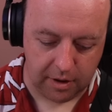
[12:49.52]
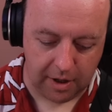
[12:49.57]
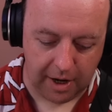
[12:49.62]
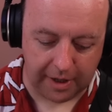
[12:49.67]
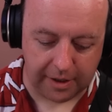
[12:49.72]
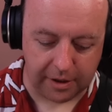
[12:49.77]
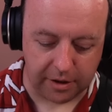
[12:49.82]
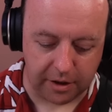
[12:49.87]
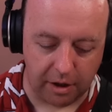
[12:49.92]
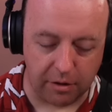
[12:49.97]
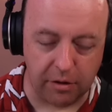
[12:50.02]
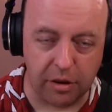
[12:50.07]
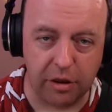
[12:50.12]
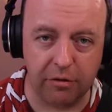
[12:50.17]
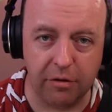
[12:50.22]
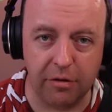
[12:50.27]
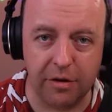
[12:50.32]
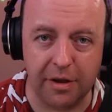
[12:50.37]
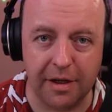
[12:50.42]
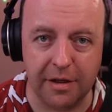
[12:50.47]
I can go
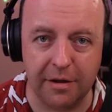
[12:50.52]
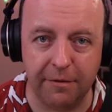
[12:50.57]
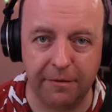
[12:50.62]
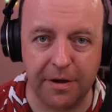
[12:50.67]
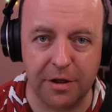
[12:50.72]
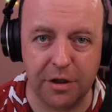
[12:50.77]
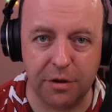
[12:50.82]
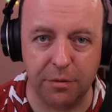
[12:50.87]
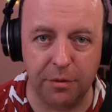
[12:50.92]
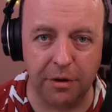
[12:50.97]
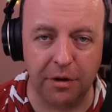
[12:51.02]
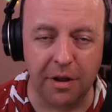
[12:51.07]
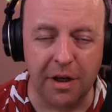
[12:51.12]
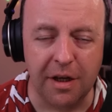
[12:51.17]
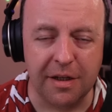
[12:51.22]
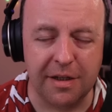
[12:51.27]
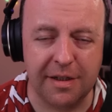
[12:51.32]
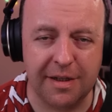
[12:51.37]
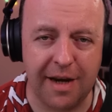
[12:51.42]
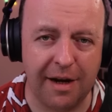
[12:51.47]
through the individual
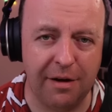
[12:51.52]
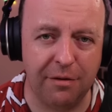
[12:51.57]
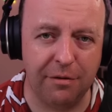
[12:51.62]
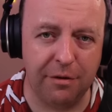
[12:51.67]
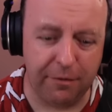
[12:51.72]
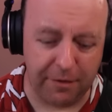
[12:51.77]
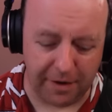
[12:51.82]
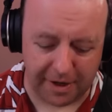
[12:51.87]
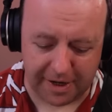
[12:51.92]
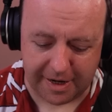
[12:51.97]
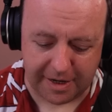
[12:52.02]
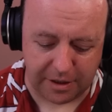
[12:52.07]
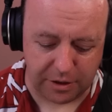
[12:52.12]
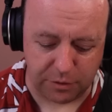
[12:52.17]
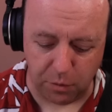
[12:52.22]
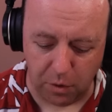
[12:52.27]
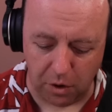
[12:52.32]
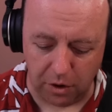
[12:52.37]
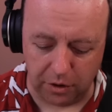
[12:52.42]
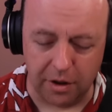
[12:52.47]
sounds for each
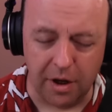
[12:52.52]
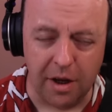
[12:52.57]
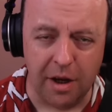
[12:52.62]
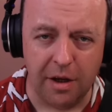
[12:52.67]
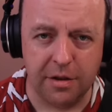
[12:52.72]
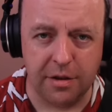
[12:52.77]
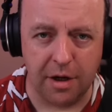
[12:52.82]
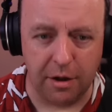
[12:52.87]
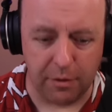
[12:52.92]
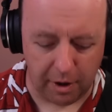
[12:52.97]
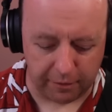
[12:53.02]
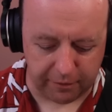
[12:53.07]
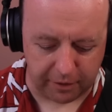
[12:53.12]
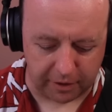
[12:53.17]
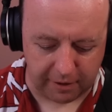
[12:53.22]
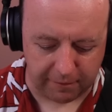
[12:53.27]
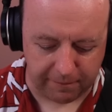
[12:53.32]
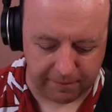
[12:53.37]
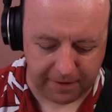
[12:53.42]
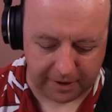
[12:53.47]
one. So I've got
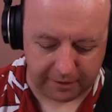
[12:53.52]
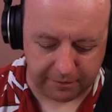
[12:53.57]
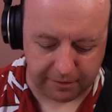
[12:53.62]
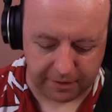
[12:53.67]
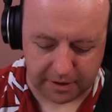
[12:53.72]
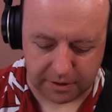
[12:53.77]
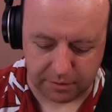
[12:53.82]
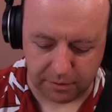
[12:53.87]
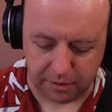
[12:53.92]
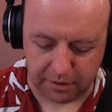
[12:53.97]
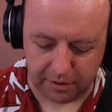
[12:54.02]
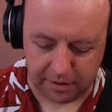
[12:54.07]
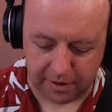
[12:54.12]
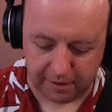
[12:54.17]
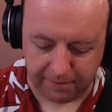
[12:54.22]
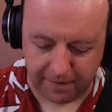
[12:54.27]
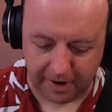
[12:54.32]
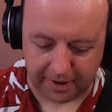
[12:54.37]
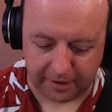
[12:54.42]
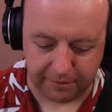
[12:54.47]
the effects for this one, the
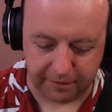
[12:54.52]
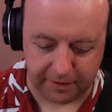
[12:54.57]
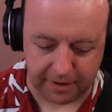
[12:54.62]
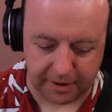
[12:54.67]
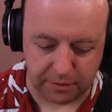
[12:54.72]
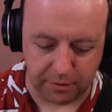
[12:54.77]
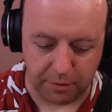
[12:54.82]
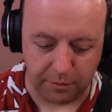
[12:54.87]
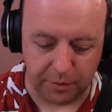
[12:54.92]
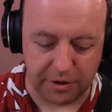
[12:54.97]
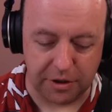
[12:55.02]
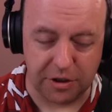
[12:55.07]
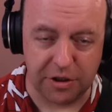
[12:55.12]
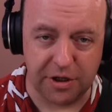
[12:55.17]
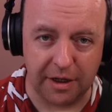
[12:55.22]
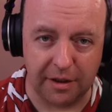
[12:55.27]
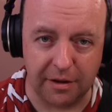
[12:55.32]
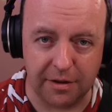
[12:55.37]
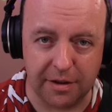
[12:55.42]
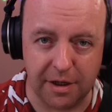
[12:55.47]
effects for this one, which is
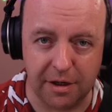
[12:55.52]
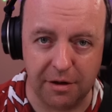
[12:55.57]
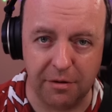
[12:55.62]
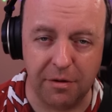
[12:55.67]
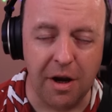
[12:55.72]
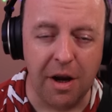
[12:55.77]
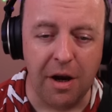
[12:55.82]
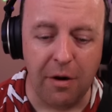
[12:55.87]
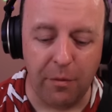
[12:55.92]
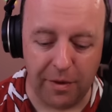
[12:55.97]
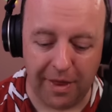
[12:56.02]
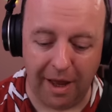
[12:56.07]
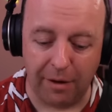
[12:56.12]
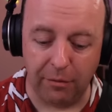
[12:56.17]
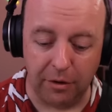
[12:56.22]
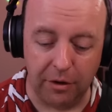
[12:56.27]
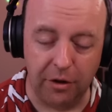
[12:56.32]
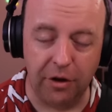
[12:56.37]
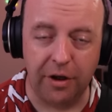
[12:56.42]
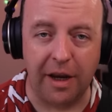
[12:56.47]
channel two, without
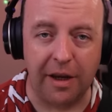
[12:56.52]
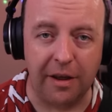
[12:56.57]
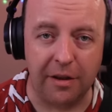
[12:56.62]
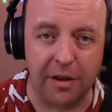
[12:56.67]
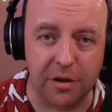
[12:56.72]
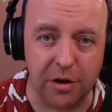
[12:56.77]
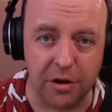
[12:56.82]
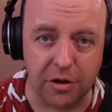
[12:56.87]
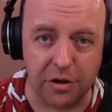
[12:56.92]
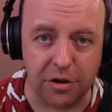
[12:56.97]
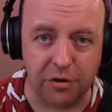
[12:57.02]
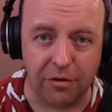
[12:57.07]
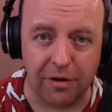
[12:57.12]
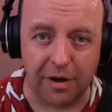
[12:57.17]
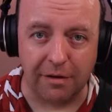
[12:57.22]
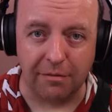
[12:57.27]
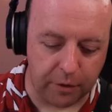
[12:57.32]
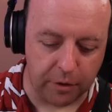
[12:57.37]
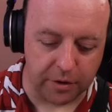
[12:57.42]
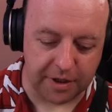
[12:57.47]
looking at the touch screen.
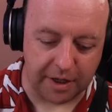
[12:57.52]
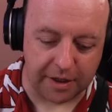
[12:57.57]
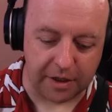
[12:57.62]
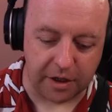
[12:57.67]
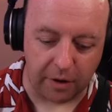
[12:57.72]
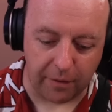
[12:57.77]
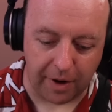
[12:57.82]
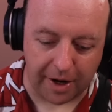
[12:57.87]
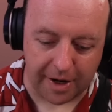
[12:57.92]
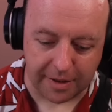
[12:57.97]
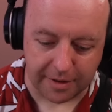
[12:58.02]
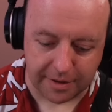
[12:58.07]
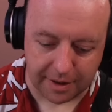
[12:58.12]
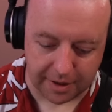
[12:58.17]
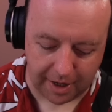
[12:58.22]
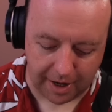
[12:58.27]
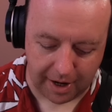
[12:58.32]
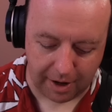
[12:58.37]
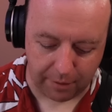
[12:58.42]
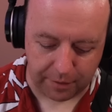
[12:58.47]
Of course, I can go into
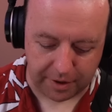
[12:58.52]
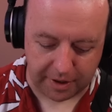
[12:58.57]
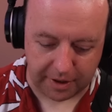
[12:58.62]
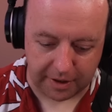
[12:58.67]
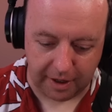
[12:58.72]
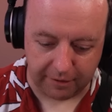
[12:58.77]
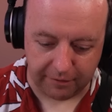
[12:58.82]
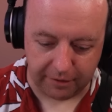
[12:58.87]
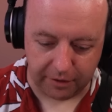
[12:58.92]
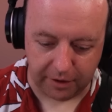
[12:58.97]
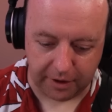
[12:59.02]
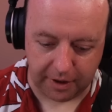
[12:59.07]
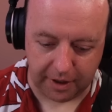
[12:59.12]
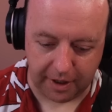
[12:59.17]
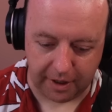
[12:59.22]
that and we can have a look at